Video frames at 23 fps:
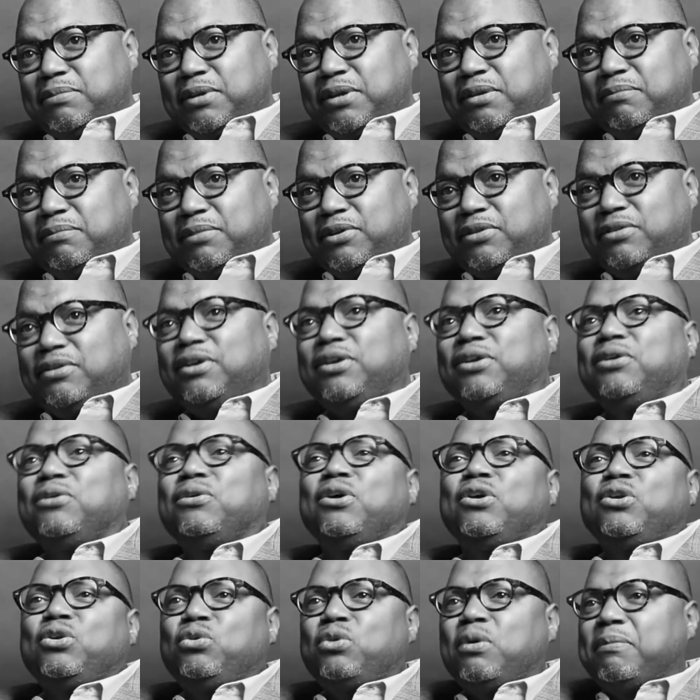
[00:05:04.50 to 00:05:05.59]
being built here
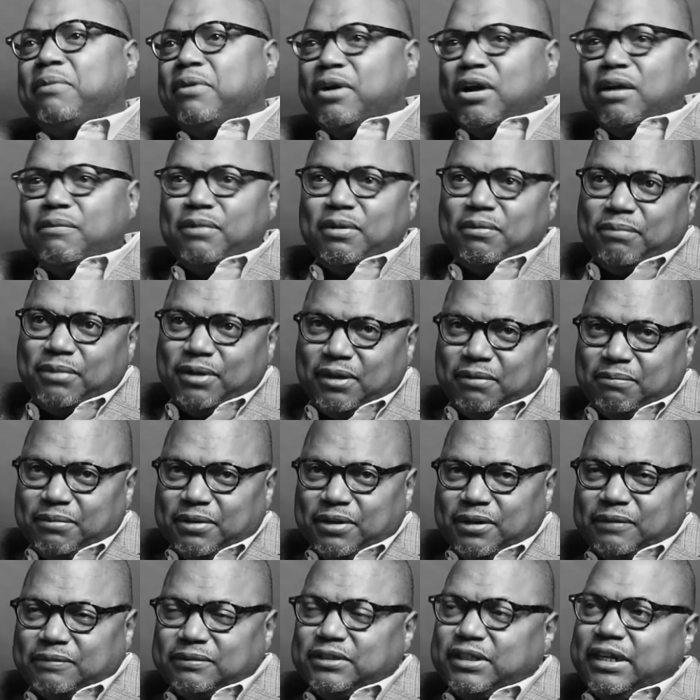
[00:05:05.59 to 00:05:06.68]
or a new apartment being
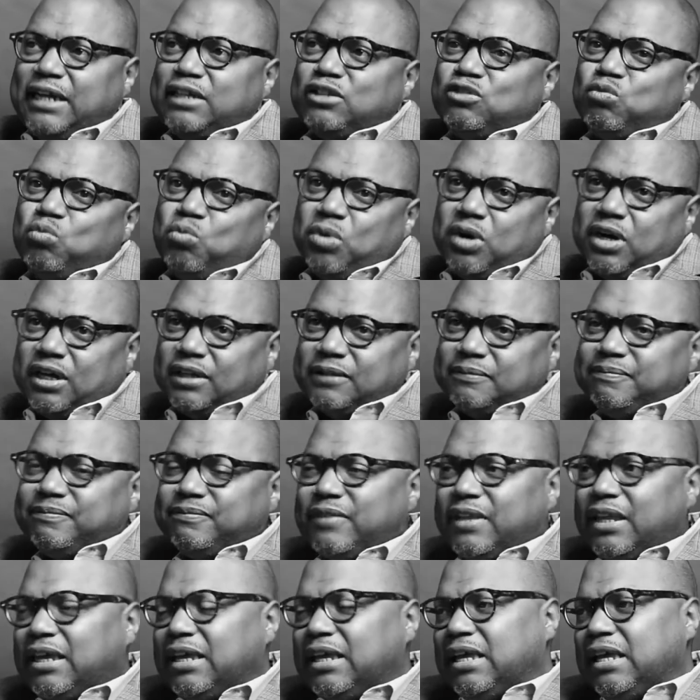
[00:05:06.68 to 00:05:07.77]
built. So that's one.
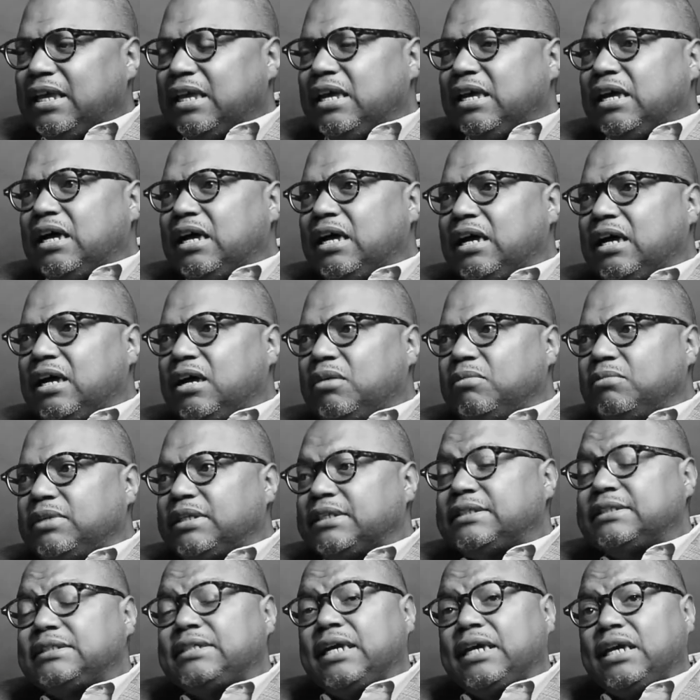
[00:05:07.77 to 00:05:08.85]
Um, the
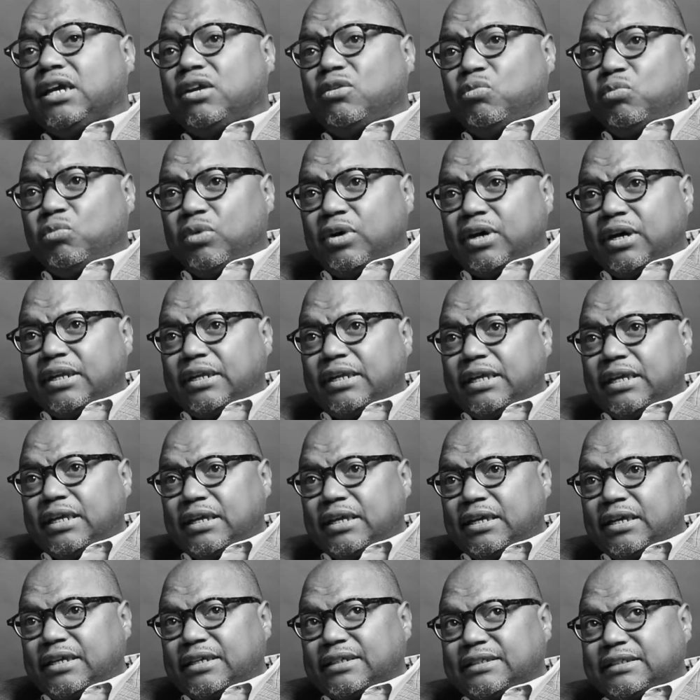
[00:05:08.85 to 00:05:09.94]
second one
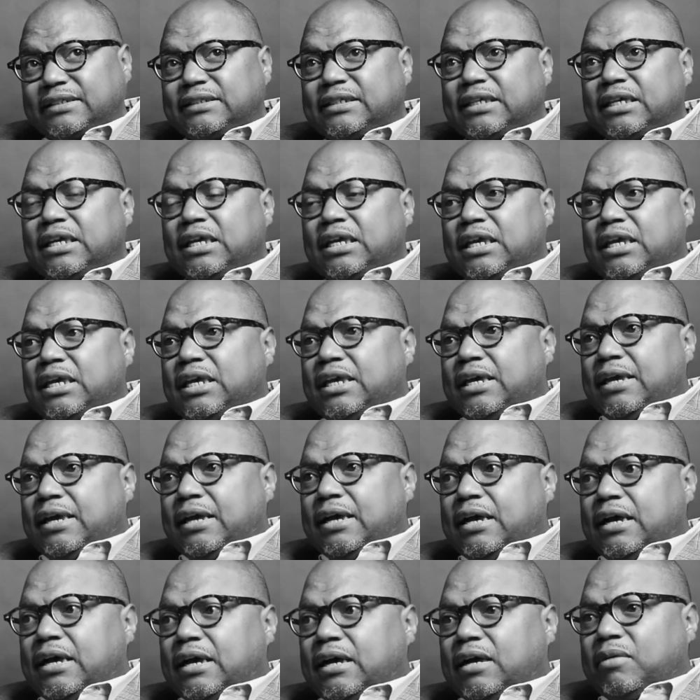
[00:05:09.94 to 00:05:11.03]
is,
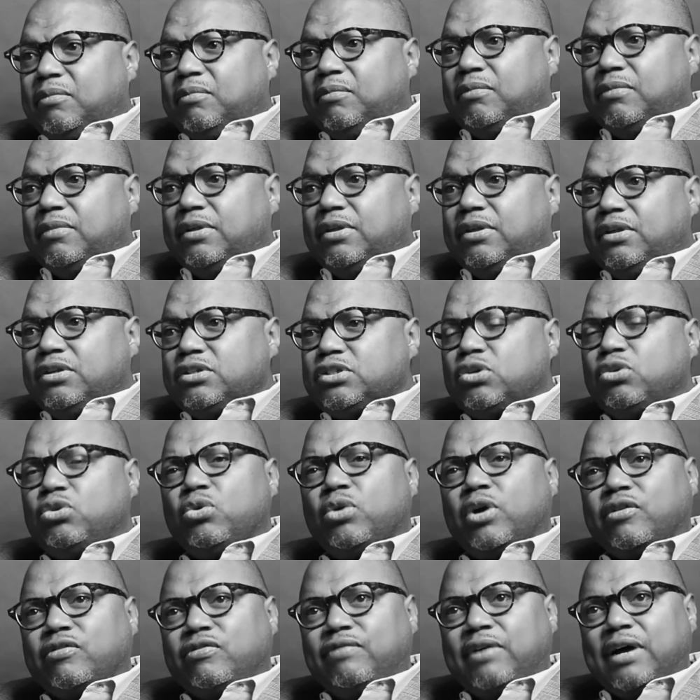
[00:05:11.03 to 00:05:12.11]
um, so
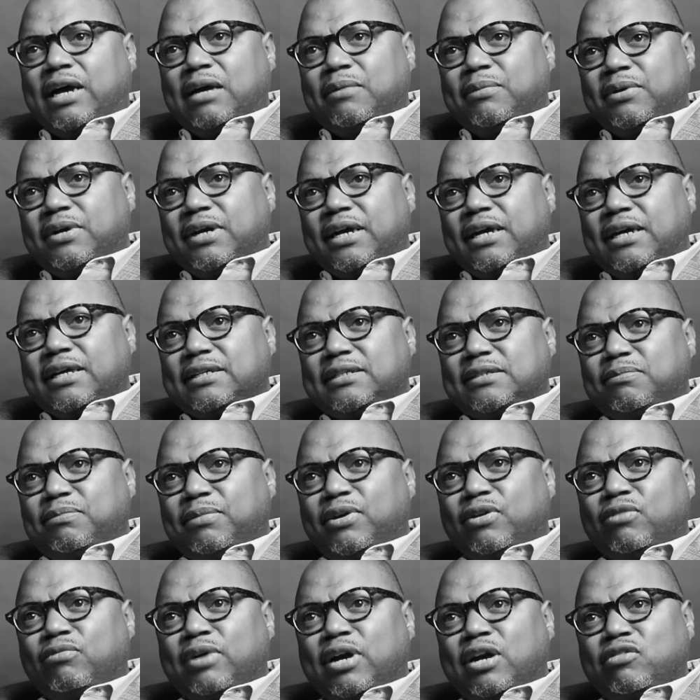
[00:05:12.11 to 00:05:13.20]
Newark Fiber has
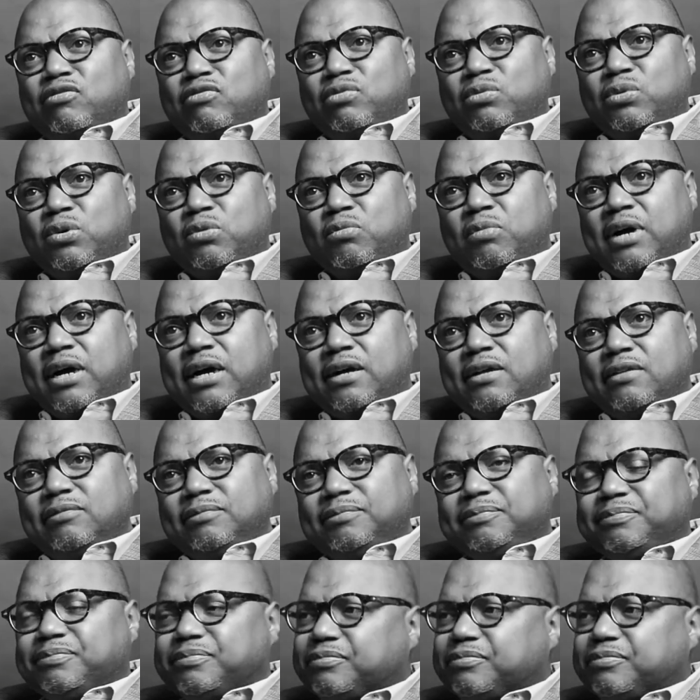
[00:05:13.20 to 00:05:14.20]
been around for a while.